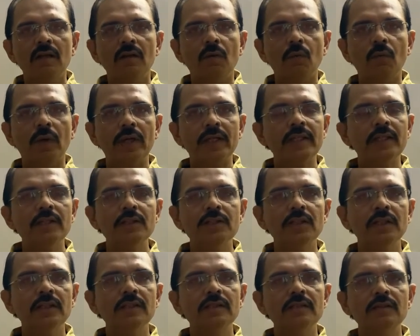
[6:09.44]

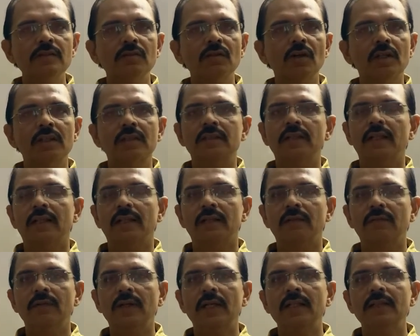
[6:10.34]
variation is not there,
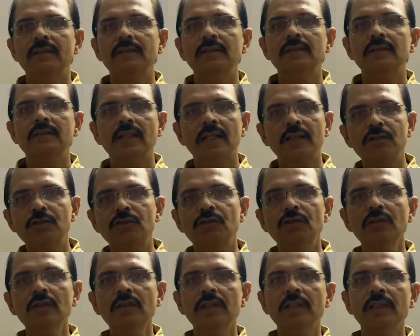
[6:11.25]
whereas in
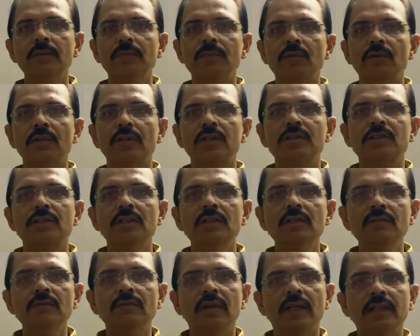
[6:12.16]
sexual
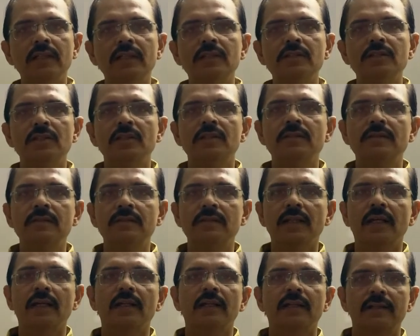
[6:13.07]
reproduction, variation is
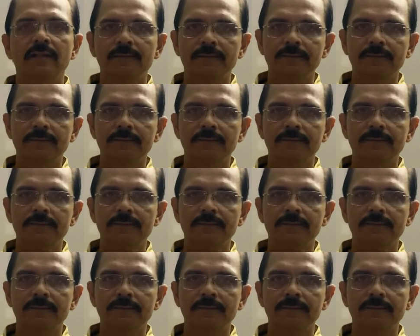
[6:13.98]
there.